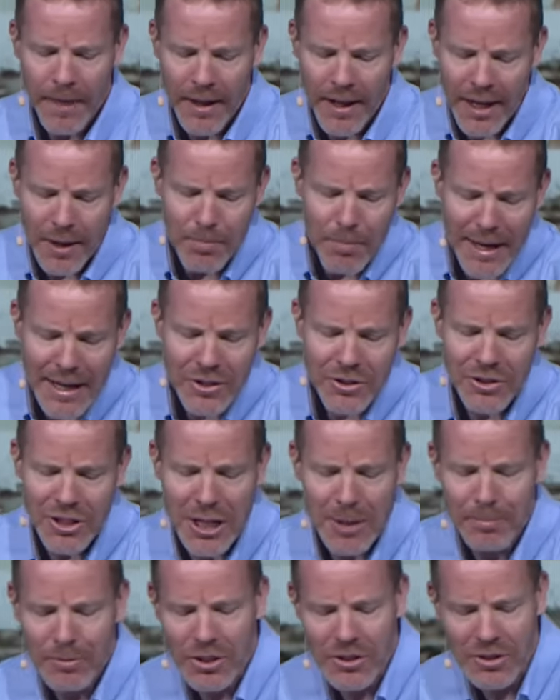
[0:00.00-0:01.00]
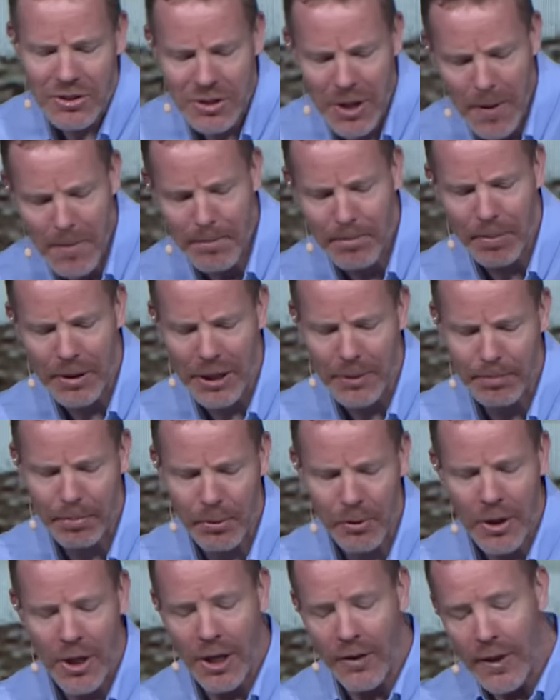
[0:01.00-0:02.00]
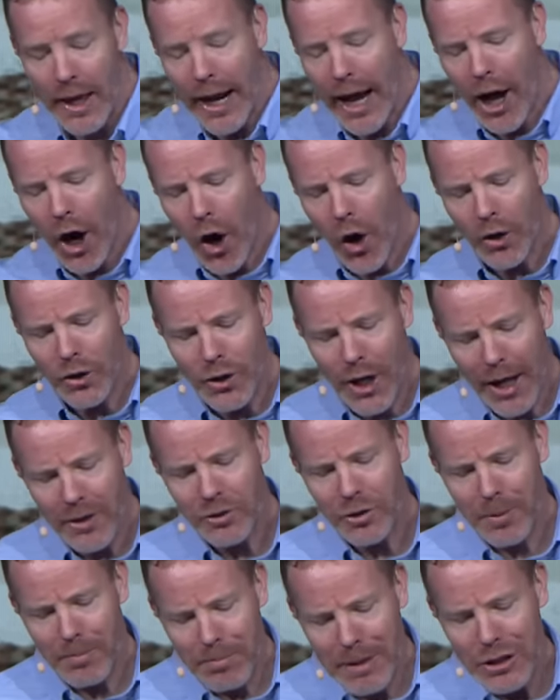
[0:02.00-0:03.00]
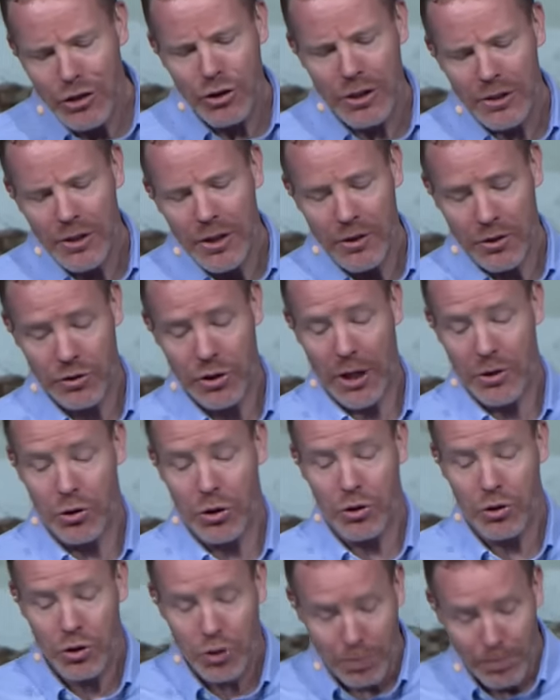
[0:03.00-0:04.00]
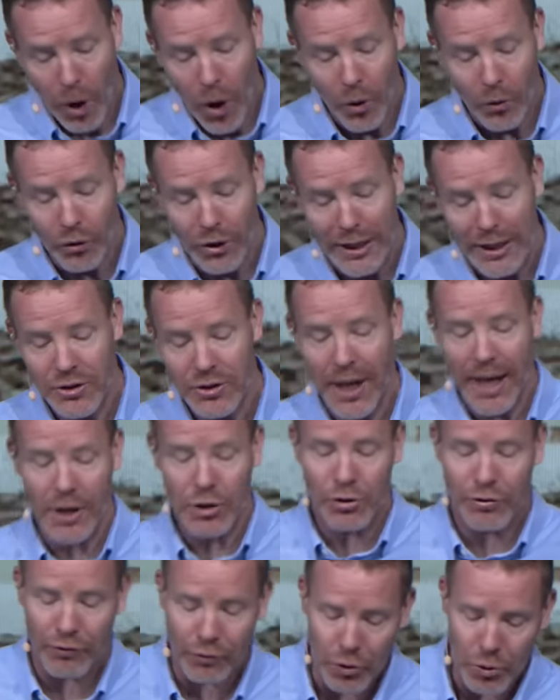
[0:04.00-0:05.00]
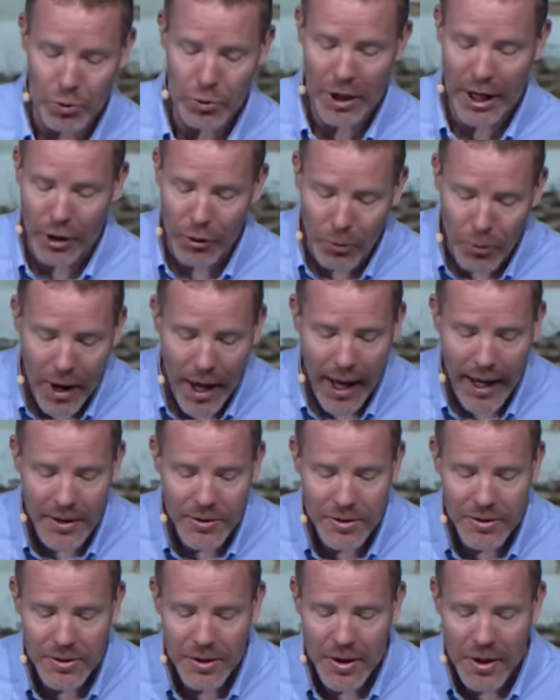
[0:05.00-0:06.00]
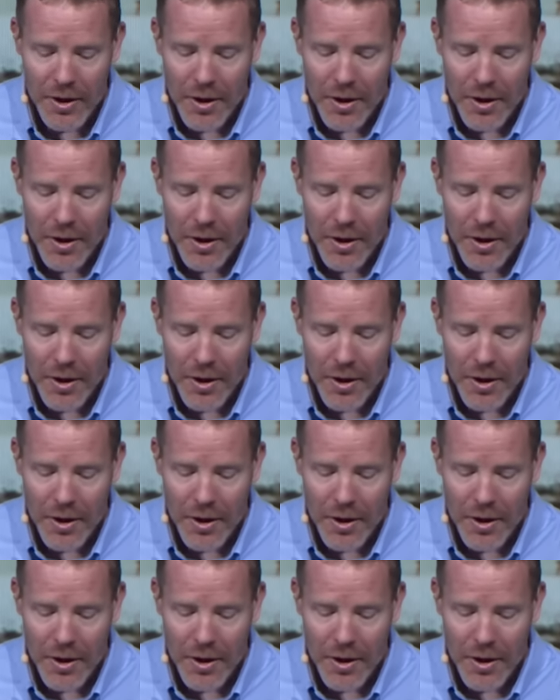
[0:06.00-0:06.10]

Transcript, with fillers: It may seem to some people that I ought not to mention such small things as food and rest,